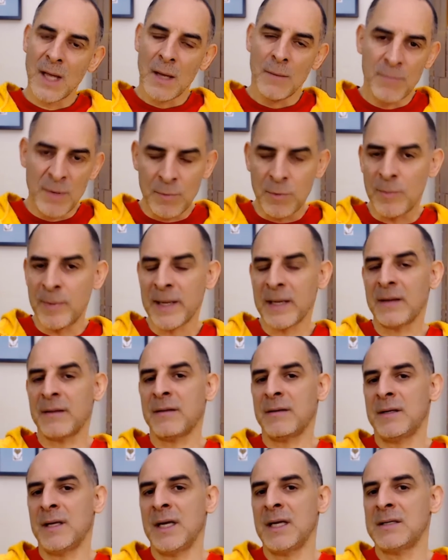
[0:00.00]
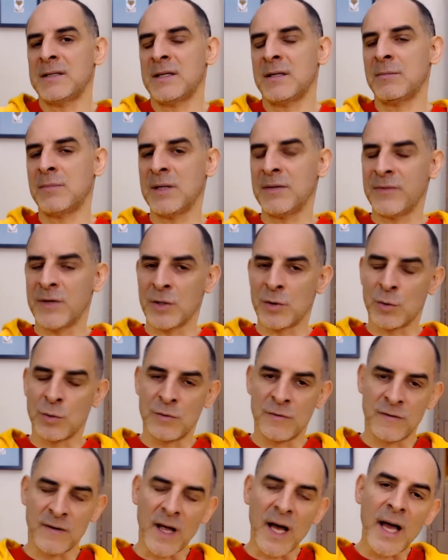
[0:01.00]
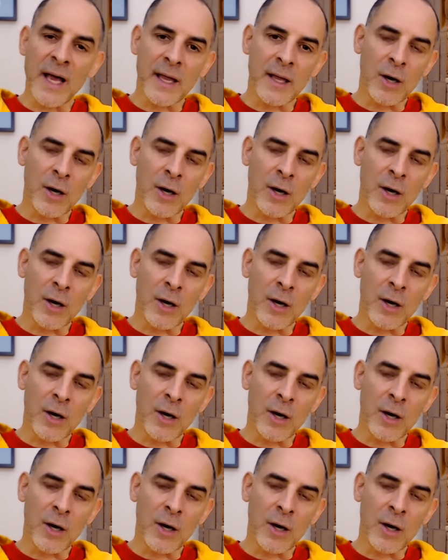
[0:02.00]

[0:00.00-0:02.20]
People back in the days didn't believe you could fly.